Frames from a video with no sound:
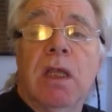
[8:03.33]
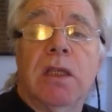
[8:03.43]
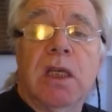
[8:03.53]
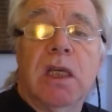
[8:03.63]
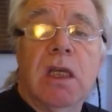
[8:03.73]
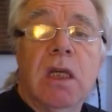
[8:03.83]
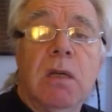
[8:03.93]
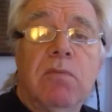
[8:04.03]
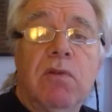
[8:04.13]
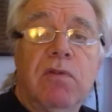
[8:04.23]
The
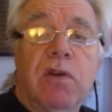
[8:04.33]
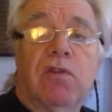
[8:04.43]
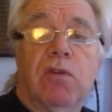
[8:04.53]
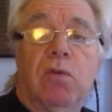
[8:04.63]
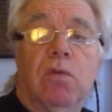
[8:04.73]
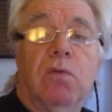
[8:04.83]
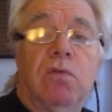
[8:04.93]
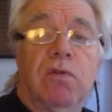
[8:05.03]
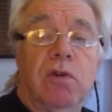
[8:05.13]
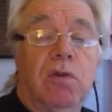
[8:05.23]
professional
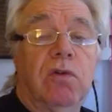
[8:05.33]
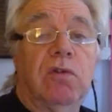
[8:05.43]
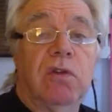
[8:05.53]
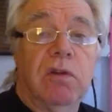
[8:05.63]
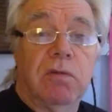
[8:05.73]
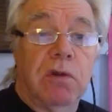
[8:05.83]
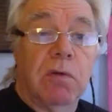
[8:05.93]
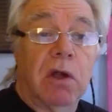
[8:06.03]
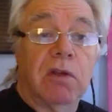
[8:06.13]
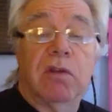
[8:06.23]
food delivery
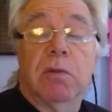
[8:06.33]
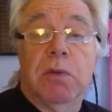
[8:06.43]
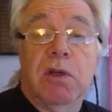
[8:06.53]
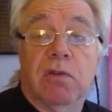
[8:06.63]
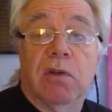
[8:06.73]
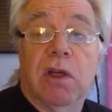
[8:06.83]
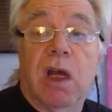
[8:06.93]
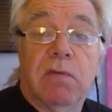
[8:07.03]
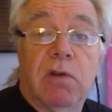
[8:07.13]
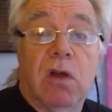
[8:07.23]
riders. Now, personally,
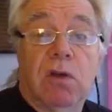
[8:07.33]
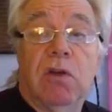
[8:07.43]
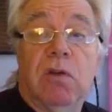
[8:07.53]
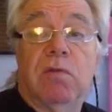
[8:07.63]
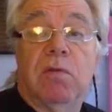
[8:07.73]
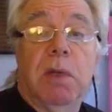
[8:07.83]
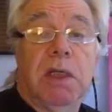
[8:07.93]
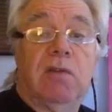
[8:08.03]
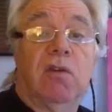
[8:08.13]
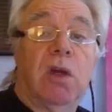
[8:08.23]
I have argued for
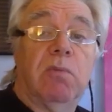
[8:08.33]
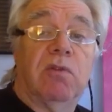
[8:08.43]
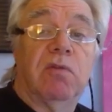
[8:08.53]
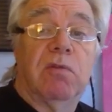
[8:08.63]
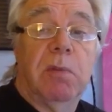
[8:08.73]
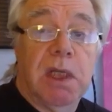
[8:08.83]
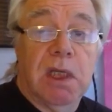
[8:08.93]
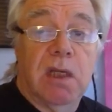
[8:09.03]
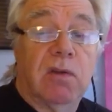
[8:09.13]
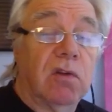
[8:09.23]
many times and for many
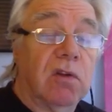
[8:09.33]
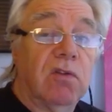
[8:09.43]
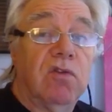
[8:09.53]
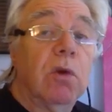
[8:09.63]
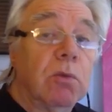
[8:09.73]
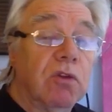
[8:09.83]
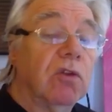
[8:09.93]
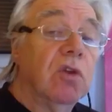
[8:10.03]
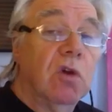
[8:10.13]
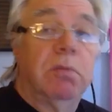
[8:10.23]
years that this job
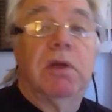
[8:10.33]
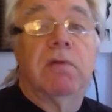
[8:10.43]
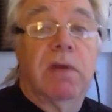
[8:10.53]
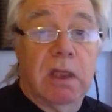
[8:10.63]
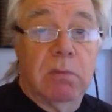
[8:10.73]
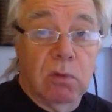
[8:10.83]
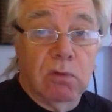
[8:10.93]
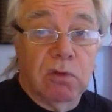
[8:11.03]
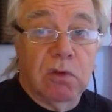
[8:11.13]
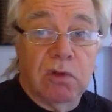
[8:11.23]
should not be
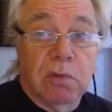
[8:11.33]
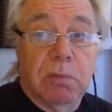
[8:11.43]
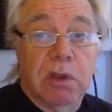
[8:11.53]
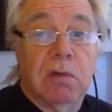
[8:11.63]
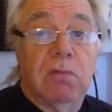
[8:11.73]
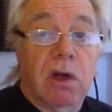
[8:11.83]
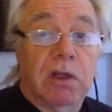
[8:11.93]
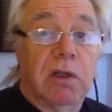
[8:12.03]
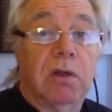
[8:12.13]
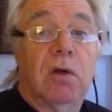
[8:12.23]
available to somebody
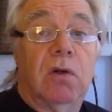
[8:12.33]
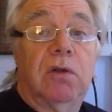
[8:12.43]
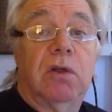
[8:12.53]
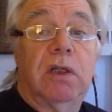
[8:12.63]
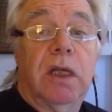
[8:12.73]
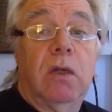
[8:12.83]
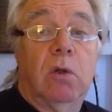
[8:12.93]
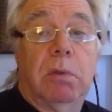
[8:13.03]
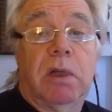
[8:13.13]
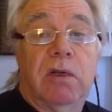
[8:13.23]
riding on an
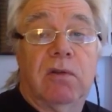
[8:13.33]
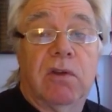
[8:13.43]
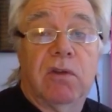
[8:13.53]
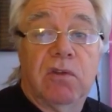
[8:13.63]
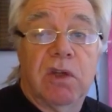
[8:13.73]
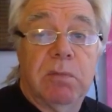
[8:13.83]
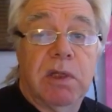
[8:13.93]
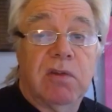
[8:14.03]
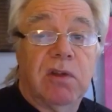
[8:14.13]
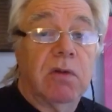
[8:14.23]
L plate and a
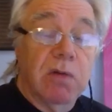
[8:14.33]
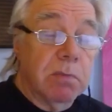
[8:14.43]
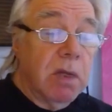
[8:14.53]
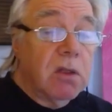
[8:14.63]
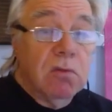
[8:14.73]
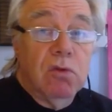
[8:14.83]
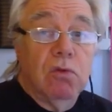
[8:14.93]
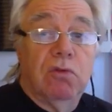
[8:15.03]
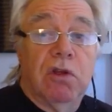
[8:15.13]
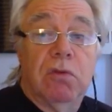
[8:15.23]
CBT only, but the
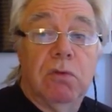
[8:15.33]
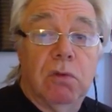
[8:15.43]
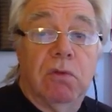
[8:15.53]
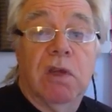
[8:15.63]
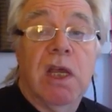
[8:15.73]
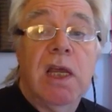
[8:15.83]
rules are the rules.